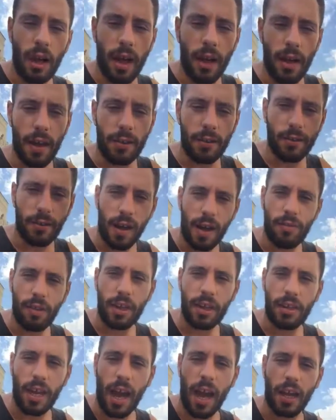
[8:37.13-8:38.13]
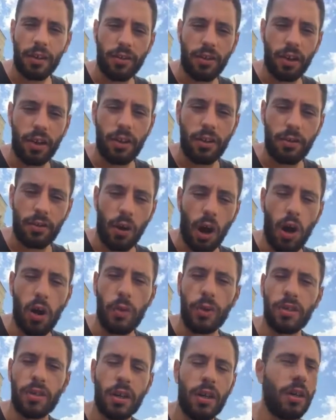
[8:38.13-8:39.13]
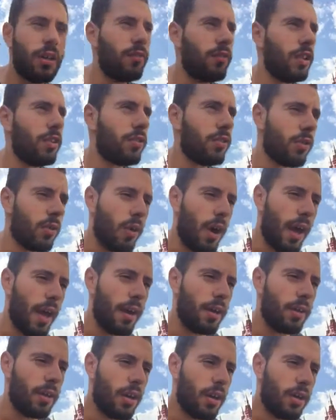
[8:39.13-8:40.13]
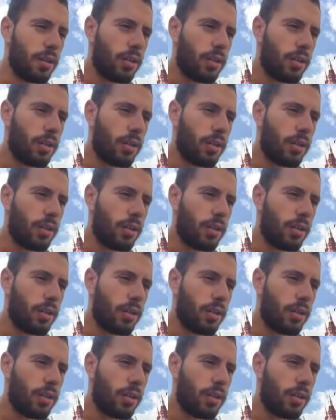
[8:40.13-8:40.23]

and traveling to actually grow as an individual and